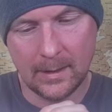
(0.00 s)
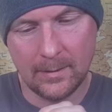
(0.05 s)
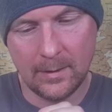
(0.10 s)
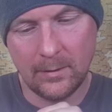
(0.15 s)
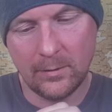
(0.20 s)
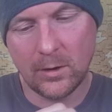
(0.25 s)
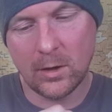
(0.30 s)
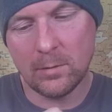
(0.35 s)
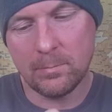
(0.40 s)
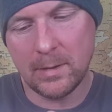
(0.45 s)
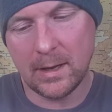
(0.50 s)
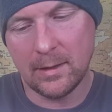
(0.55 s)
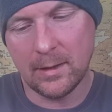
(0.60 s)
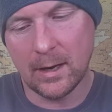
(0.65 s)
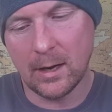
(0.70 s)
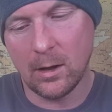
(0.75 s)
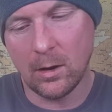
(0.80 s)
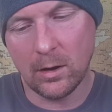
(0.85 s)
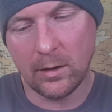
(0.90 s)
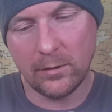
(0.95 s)
This could be the
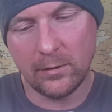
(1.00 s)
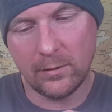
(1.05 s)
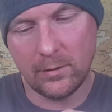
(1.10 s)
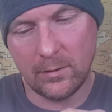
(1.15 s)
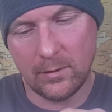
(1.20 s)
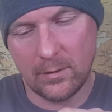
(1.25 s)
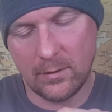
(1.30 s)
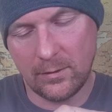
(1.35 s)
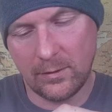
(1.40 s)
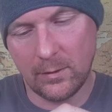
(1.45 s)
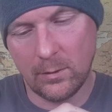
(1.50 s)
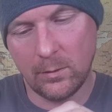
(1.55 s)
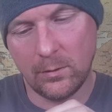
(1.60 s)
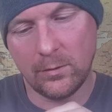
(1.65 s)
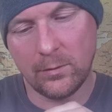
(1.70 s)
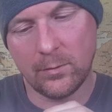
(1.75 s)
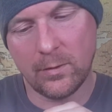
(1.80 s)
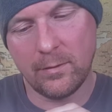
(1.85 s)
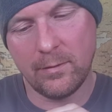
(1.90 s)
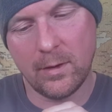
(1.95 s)
longest
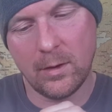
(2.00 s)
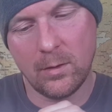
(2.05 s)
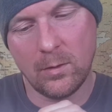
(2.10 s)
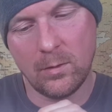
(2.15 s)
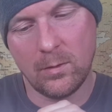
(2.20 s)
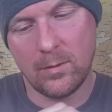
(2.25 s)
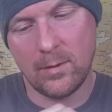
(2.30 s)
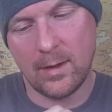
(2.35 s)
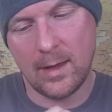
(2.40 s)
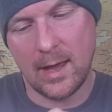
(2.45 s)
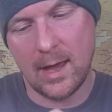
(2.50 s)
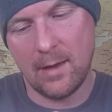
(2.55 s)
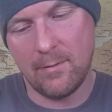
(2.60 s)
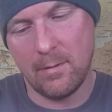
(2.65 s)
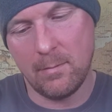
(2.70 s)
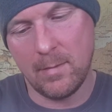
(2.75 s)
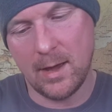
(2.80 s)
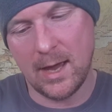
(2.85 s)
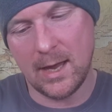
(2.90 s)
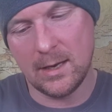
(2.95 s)
snus review ever
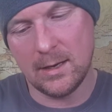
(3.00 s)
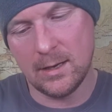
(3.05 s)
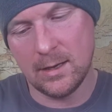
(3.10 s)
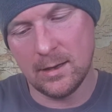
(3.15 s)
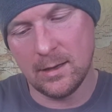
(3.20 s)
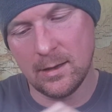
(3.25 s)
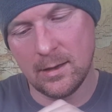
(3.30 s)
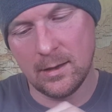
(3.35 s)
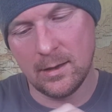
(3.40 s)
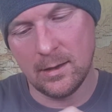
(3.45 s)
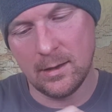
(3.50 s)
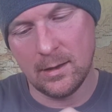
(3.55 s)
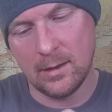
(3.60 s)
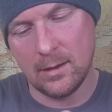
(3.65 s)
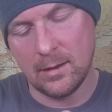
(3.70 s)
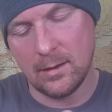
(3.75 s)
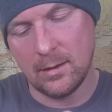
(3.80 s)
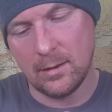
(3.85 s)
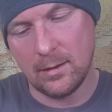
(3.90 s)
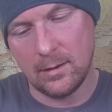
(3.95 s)
made.
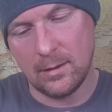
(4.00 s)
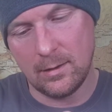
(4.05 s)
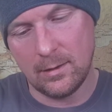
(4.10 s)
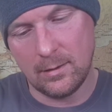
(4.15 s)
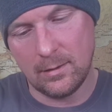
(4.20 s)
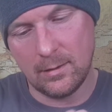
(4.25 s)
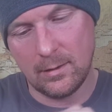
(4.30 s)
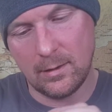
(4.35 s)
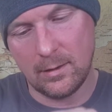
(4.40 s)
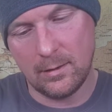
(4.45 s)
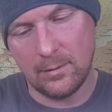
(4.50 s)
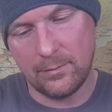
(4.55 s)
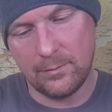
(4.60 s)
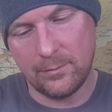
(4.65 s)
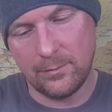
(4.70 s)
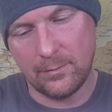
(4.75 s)
If